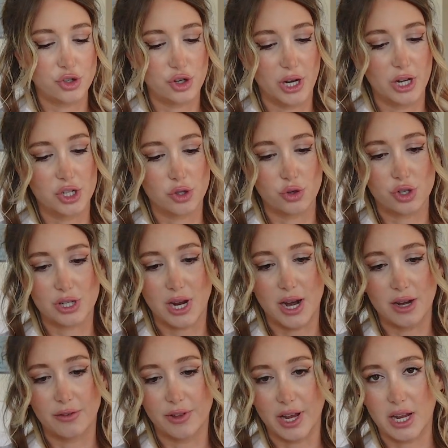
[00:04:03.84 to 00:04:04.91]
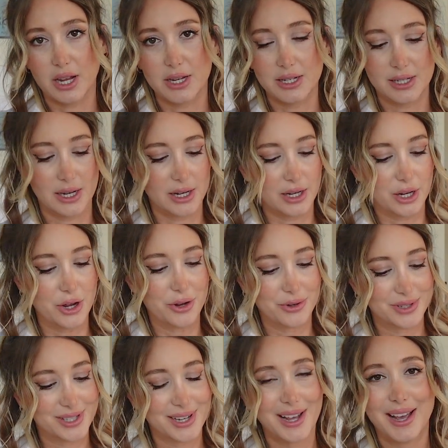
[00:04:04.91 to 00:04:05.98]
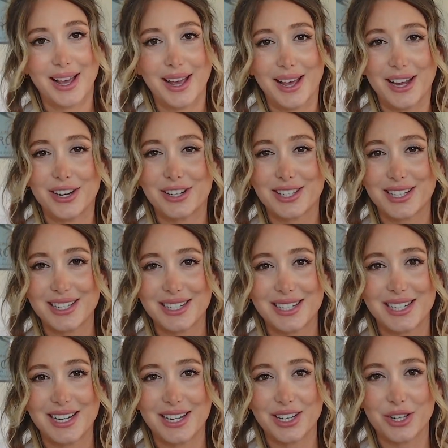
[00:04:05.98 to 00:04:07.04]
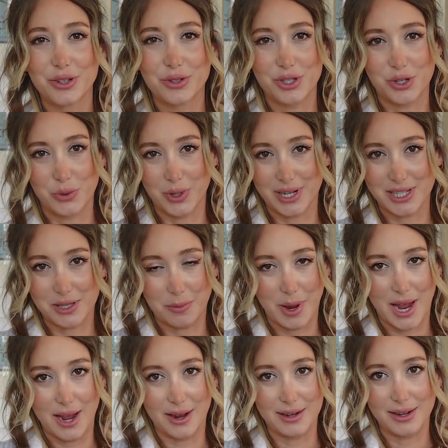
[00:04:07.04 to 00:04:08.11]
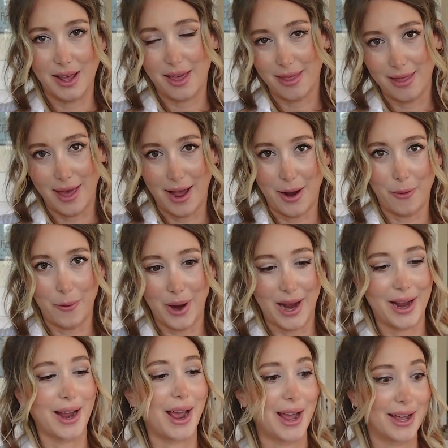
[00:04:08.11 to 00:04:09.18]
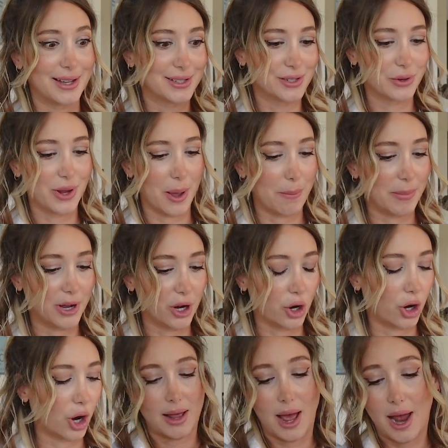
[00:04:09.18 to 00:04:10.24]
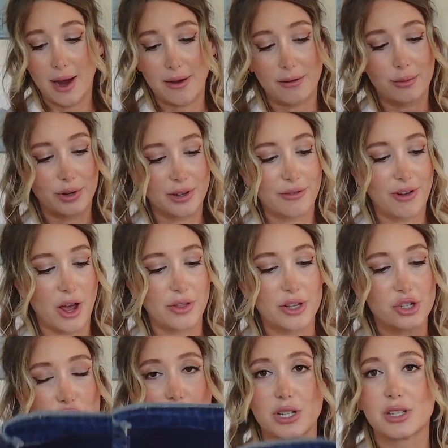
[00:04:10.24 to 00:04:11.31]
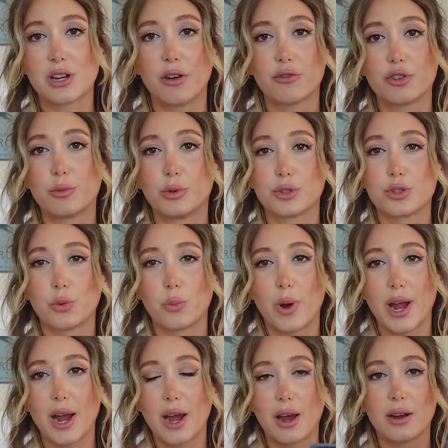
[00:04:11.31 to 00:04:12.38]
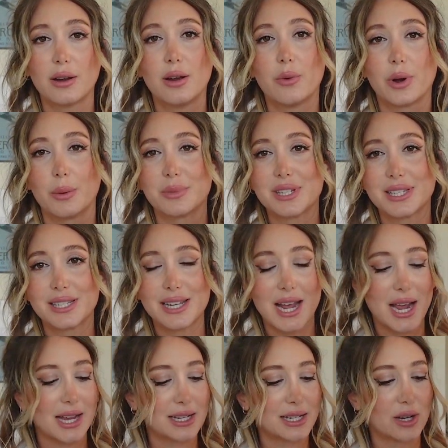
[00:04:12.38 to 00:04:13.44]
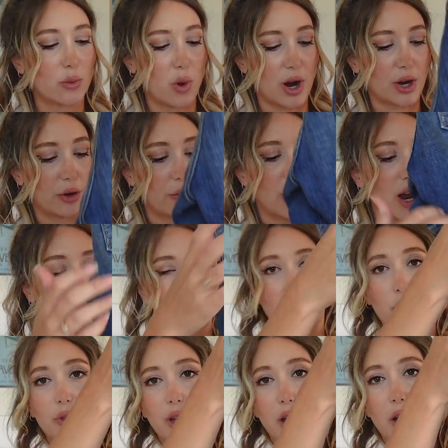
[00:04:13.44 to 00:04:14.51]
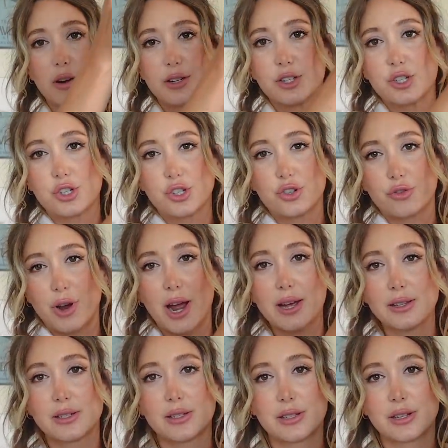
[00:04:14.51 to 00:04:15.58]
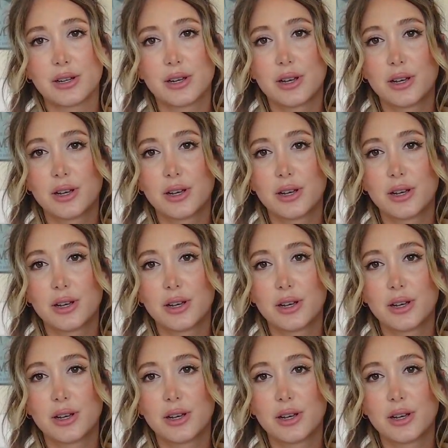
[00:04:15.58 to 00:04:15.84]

jean, so it just kind of like continues to expand that way as you get bigger. I really found these jeans comfortable to wear when I'm standing, walking around. Oh, they are distressed.